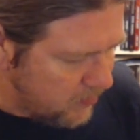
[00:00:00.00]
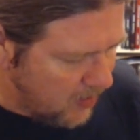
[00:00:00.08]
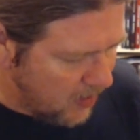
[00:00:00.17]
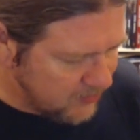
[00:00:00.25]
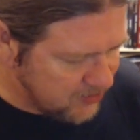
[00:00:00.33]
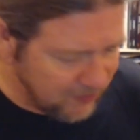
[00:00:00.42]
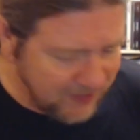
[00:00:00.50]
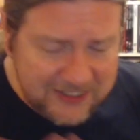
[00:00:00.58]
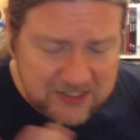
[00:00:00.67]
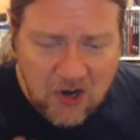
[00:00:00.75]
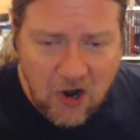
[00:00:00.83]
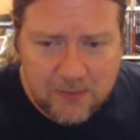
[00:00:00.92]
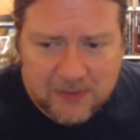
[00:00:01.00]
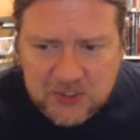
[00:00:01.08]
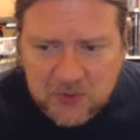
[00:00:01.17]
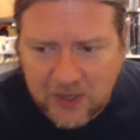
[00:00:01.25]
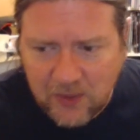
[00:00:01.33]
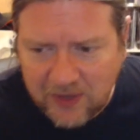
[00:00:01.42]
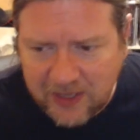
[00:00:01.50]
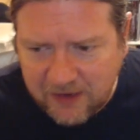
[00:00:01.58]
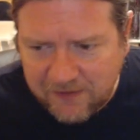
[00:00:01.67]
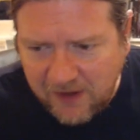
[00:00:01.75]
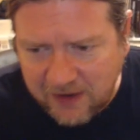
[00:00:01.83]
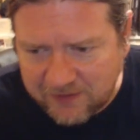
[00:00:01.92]
So that's Carbon
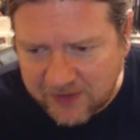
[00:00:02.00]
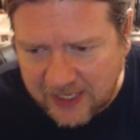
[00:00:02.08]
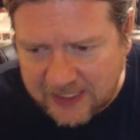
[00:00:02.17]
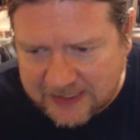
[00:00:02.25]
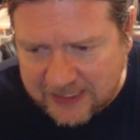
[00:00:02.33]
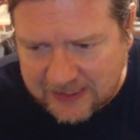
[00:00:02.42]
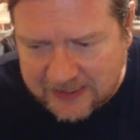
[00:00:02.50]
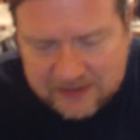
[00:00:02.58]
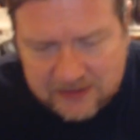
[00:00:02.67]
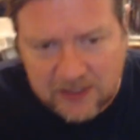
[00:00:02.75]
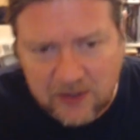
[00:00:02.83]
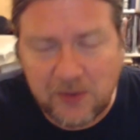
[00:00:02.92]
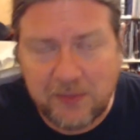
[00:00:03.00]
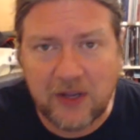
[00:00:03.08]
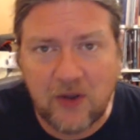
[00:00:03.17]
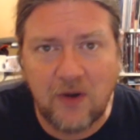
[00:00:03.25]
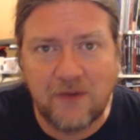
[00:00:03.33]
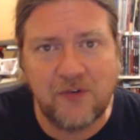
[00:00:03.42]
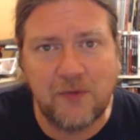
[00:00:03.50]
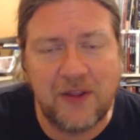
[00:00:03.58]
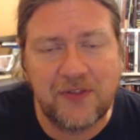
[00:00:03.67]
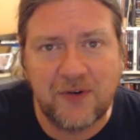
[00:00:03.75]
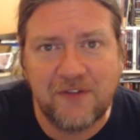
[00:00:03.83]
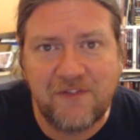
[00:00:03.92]
2185, guys. We've been going for
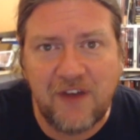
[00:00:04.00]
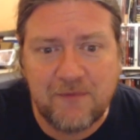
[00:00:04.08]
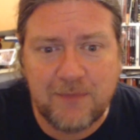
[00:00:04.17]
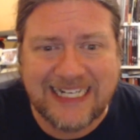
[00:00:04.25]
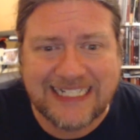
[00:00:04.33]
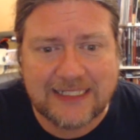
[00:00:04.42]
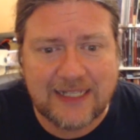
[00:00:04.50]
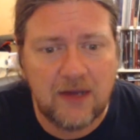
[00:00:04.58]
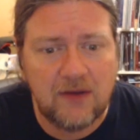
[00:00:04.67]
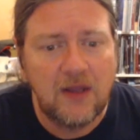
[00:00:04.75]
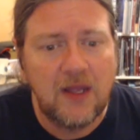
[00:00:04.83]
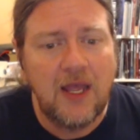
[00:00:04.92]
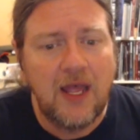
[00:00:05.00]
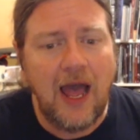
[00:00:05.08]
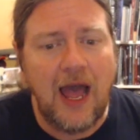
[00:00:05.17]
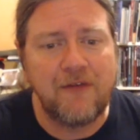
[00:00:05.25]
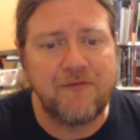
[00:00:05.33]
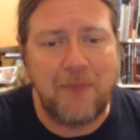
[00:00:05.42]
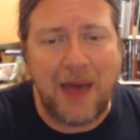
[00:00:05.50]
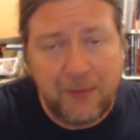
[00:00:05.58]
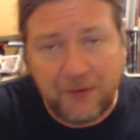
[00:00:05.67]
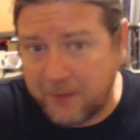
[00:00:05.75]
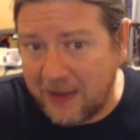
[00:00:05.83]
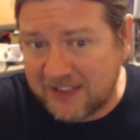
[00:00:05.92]
about 35 minutes now. I've
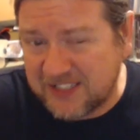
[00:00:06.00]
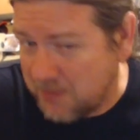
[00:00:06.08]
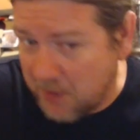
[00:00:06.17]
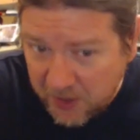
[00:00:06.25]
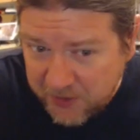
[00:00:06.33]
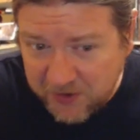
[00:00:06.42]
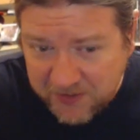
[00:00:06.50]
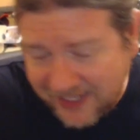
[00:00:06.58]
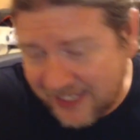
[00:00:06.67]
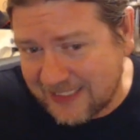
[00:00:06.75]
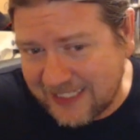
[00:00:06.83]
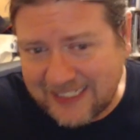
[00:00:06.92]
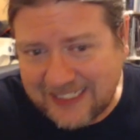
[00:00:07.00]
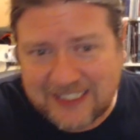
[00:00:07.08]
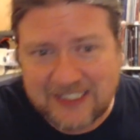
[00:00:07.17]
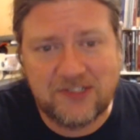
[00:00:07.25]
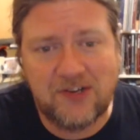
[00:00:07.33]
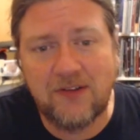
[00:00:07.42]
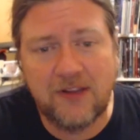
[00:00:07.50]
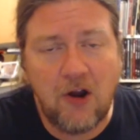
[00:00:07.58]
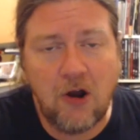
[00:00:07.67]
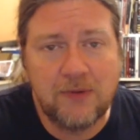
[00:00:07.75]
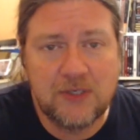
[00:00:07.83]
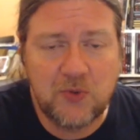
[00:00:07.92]
babbled about some other things, not necessarily
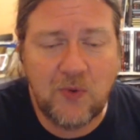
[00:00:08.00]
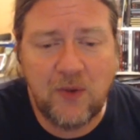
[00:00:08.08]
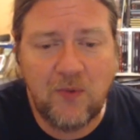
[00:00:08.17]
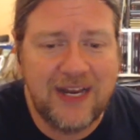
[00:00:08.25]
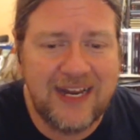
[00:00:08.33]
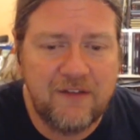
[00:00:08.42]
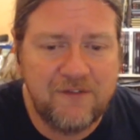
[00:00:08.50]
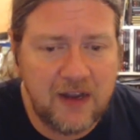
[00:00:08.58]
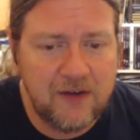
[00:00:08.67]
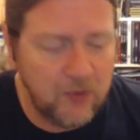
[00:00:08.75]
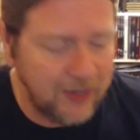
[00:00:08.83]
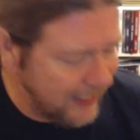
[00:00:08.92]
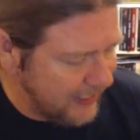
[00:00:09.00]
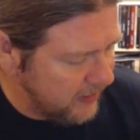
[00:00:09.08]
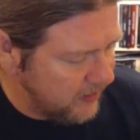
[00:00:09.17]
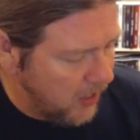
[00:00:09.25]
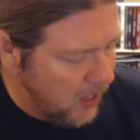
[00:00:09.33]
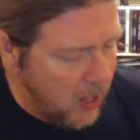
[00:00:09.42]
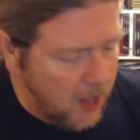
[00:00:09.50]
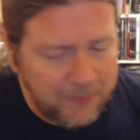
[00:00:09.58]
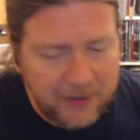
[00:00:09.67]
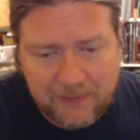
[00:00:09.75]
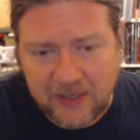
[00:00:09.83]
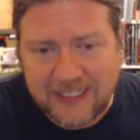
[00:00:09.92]
Carbon 2185 related,
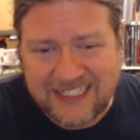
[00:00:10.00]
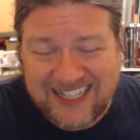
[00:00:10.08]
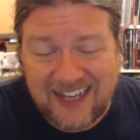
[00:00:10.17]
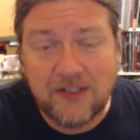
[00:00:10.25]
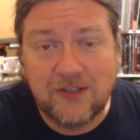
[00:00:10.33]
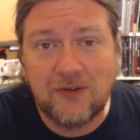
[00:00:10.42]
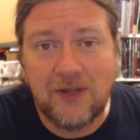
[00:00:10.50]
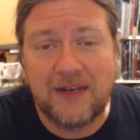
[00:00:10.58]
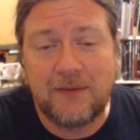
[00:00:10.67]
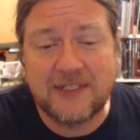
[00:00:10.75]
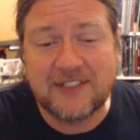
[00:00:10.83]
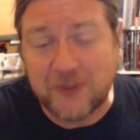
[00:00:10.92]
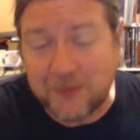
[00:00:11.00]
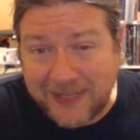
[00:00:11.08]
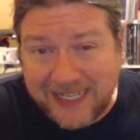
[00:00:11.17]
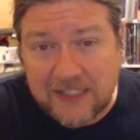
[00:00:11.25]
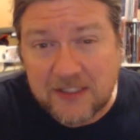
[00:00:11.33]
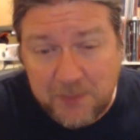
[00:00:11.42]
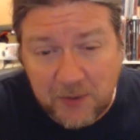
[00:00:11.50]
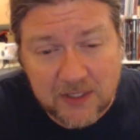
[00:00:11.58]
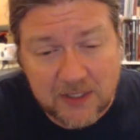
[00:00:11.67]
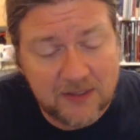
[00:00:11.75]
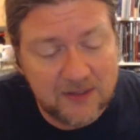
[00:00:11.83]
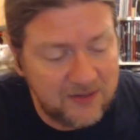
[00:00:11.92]
but I'm going to tell you, in Mr. Mean's
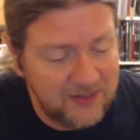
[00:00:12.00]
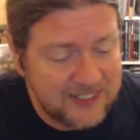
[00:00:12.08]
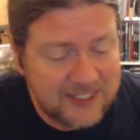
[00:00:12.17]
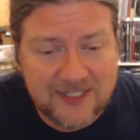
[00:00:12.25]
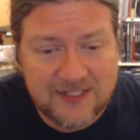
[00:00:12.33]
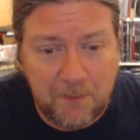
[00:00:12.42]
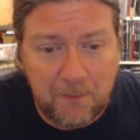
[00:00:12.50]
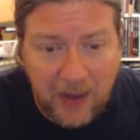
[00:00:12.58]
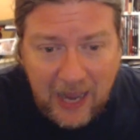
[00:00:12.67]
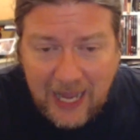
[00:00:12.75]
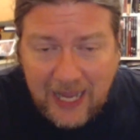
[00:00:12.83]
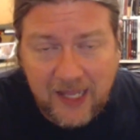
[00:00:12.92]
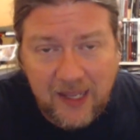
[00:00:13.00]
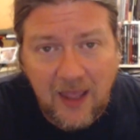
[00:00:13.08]
book, this is a buy.